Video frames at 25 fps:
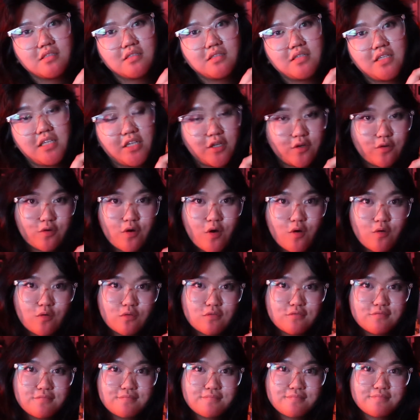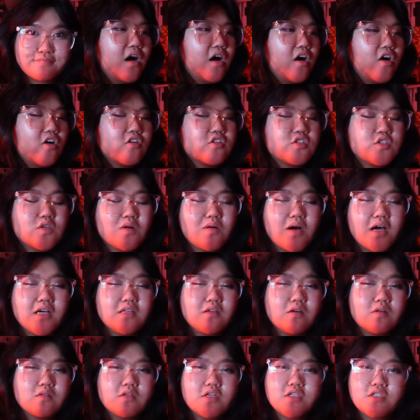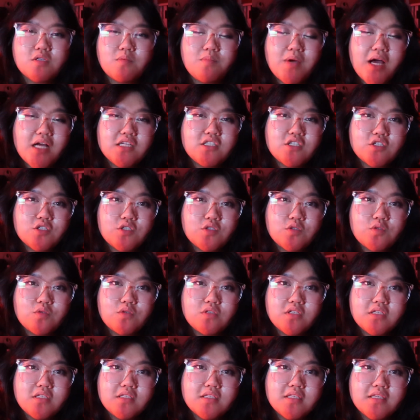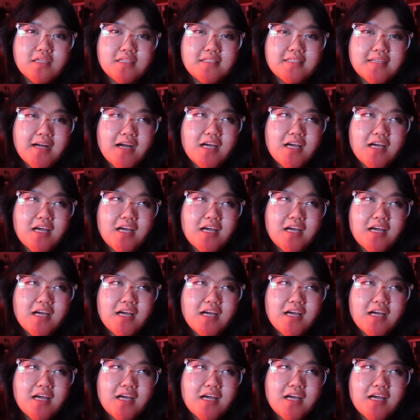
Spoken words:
hero. Also, I know there's a magic school in this.